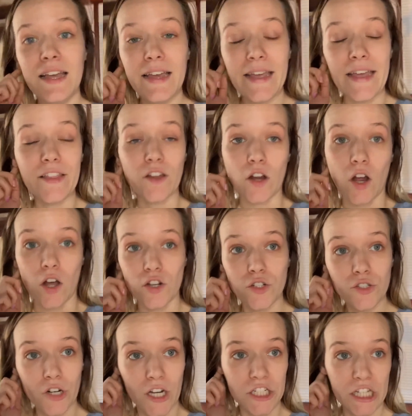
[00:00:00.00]
either all new
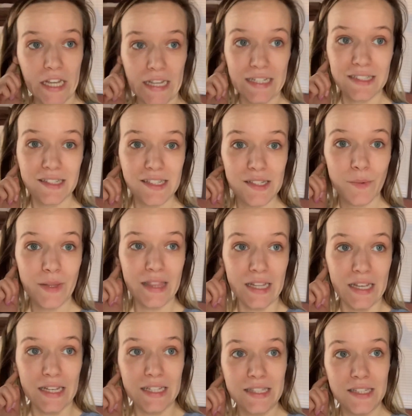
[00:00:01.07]
trash cans with
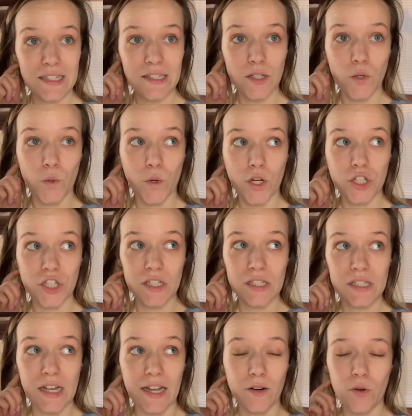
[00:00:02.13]
lids or
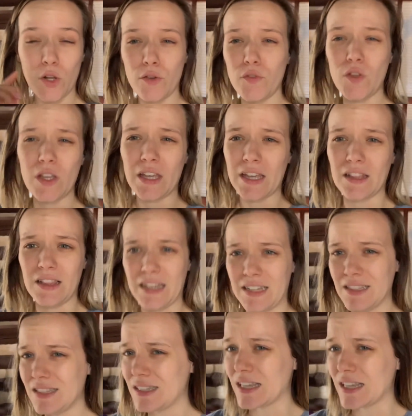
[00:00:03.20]
just I don't know if you can get lids